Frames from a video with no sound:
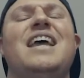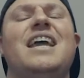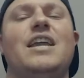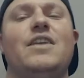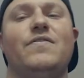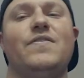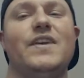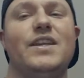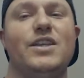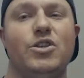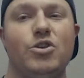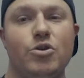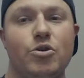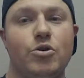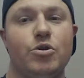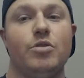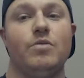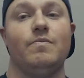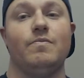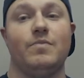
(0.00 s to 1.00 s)
And if
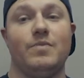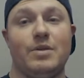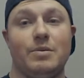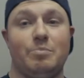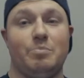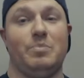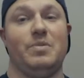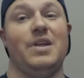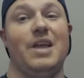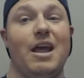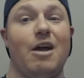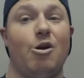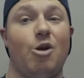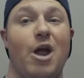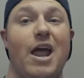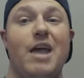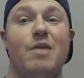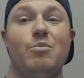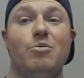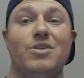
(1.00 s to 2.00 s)
they are
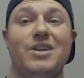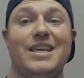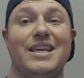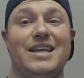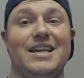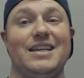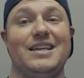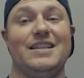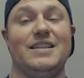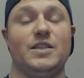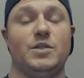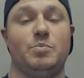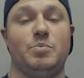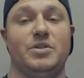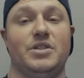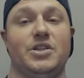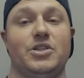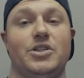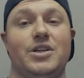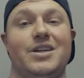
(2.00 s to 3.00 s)
able to get into this
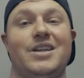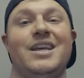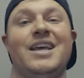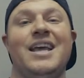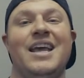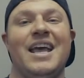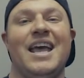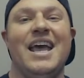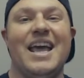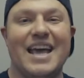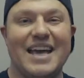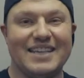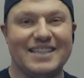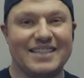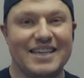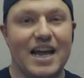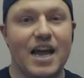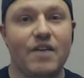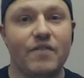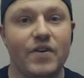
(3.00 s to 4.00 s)
position, it's
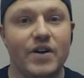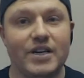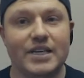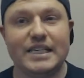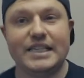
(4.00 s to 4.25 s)
not very